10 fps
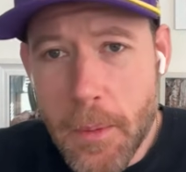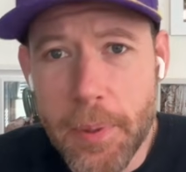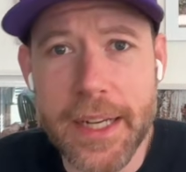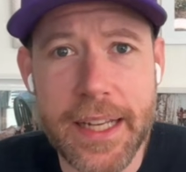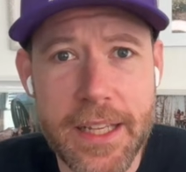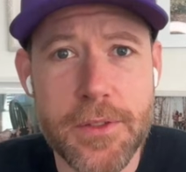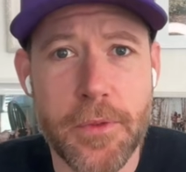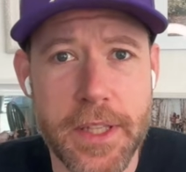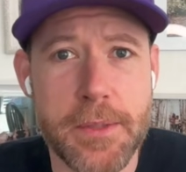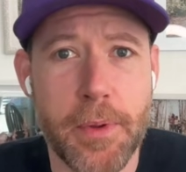but it is
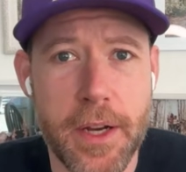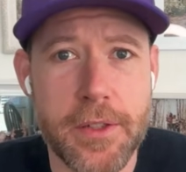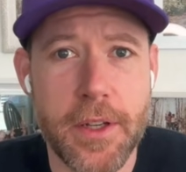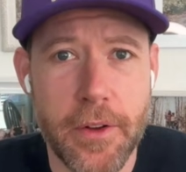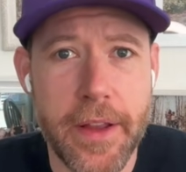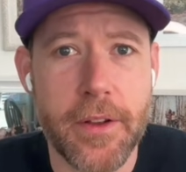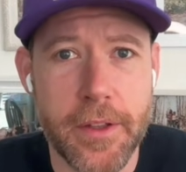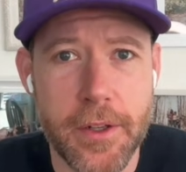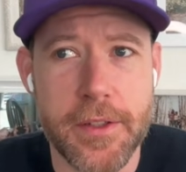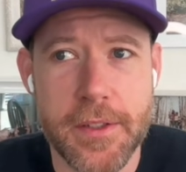for these players that are there.
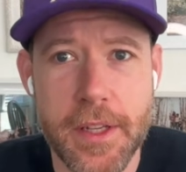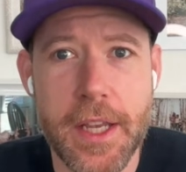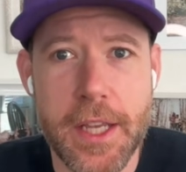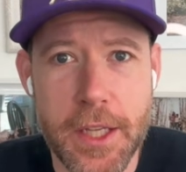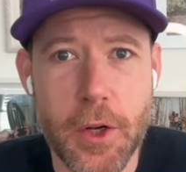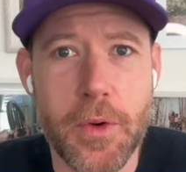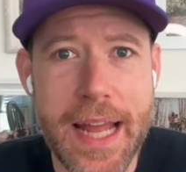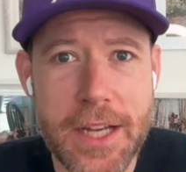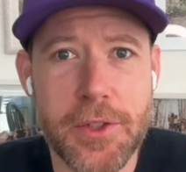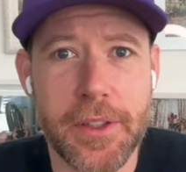There is,
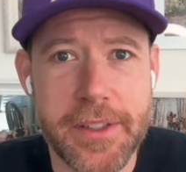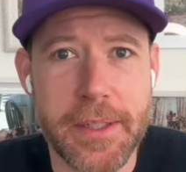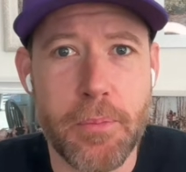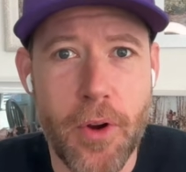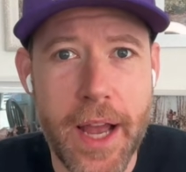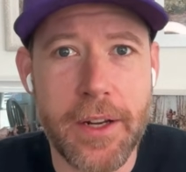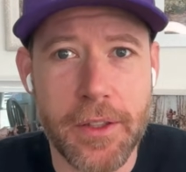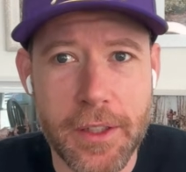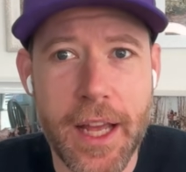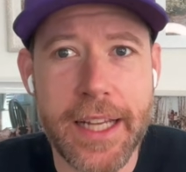nationalistic pride on
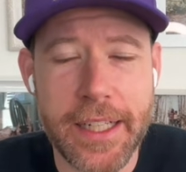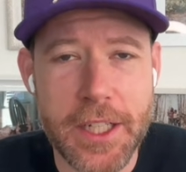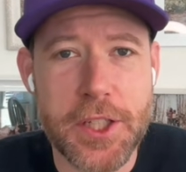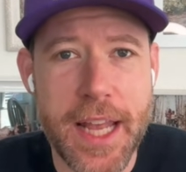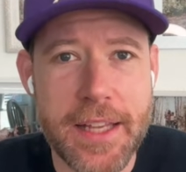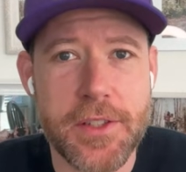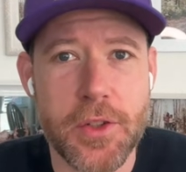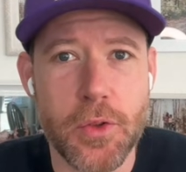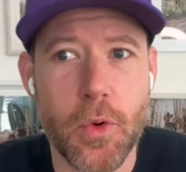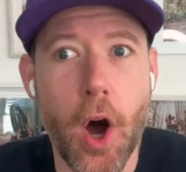the line and a chance
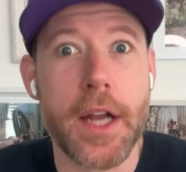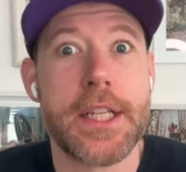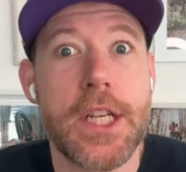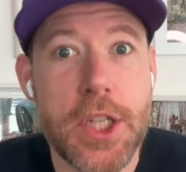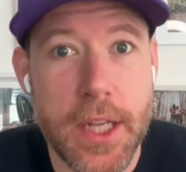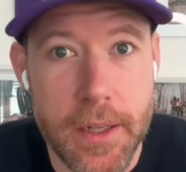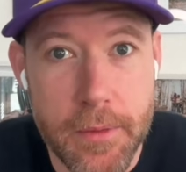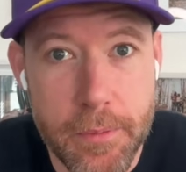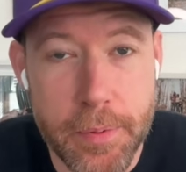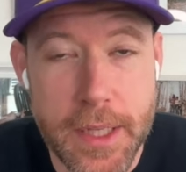to audition
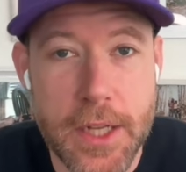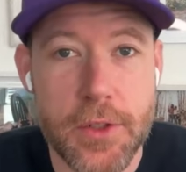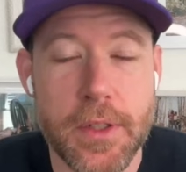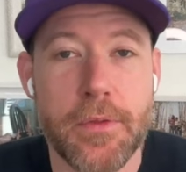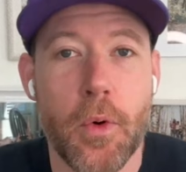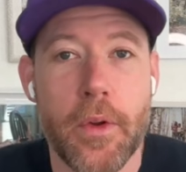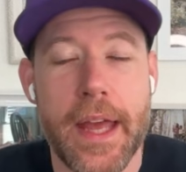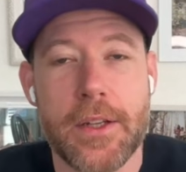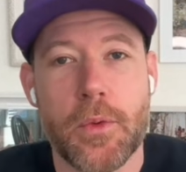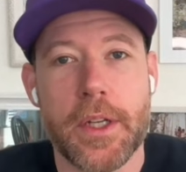potentially for
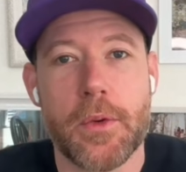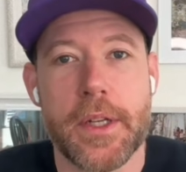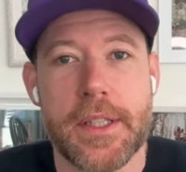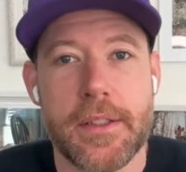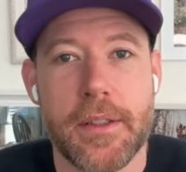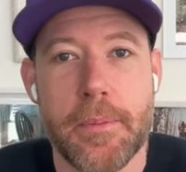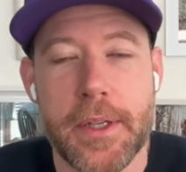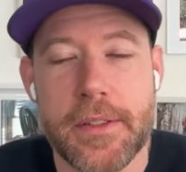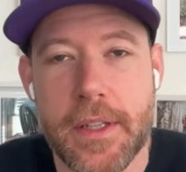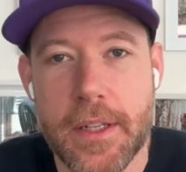that 2026
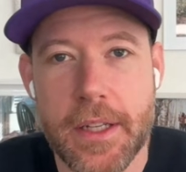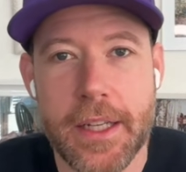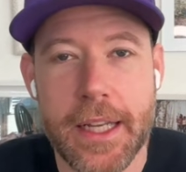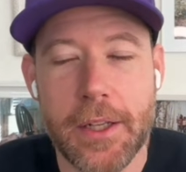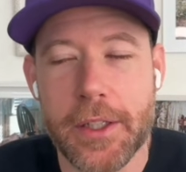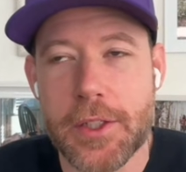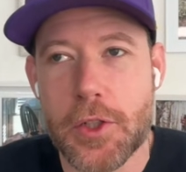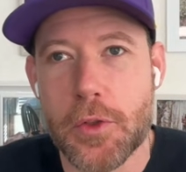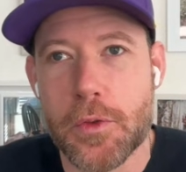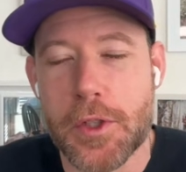Olympics in Italy
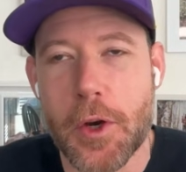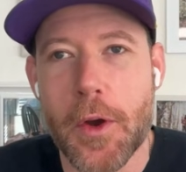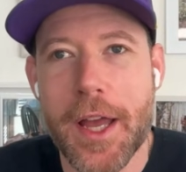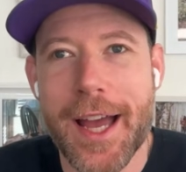too. So